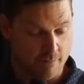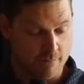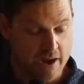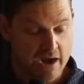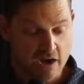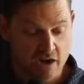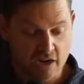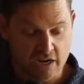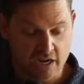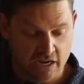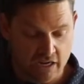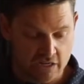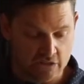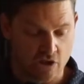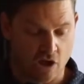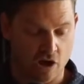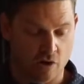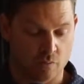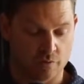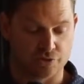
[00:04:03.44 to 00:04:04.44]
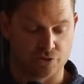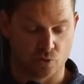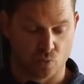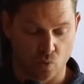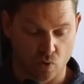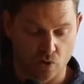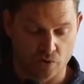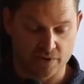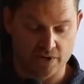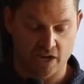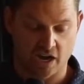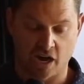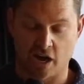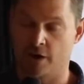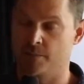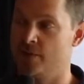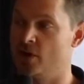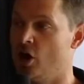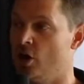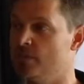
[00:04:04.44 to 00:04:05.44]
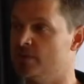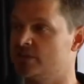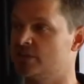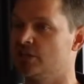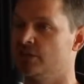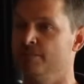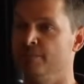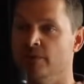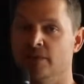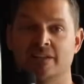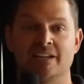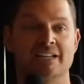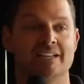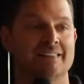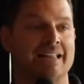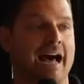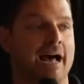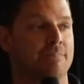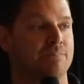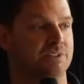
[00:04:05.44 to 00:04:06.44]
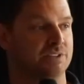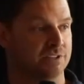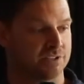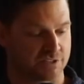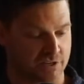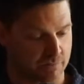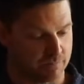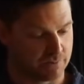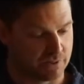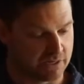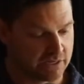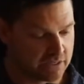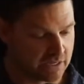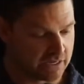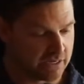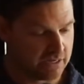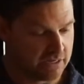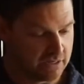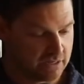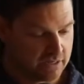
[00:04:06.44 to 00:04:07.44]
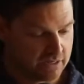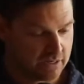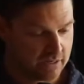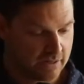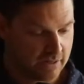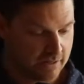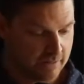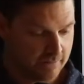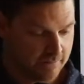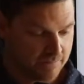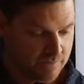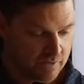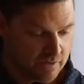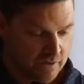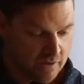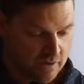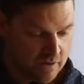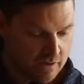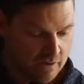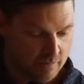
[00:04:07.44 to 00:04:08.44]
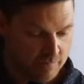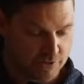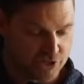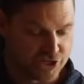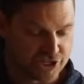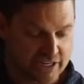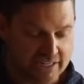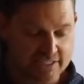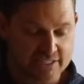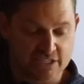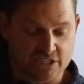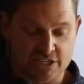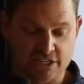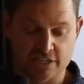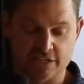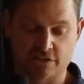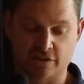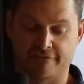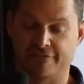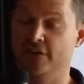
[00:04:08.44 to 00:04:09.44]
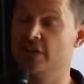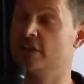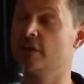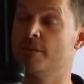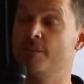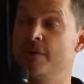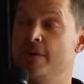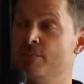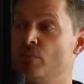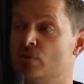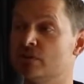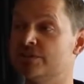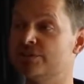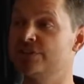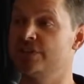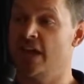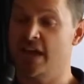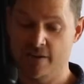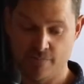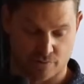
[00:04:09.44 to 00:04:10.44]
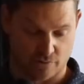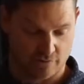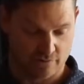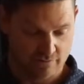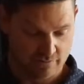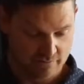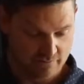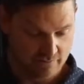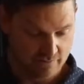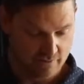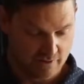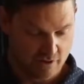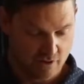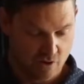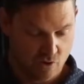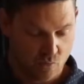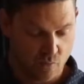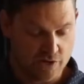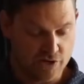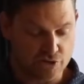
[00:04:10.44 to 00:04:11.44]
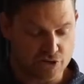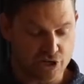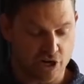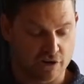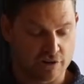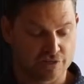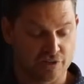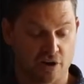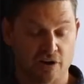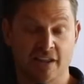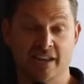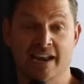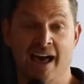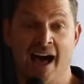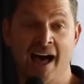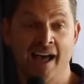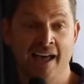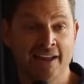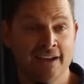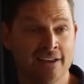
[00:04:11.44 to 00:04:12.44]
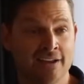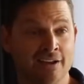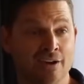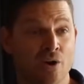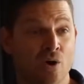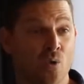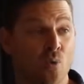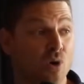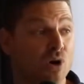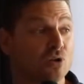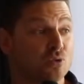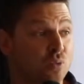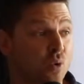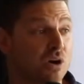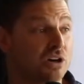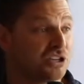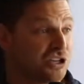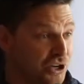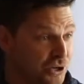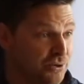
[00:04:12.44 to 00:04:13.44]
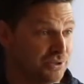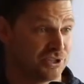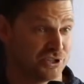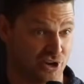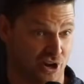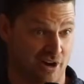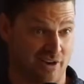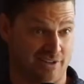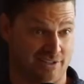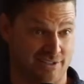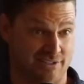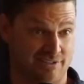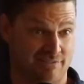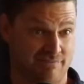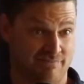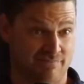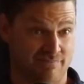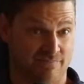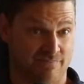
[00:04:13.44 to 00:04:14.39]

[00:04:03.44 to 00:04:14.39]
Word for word: America, along with the world economy, almost com- collapses completely. But just as things are feeling a bit more stable, when you turn 39, World War II starts.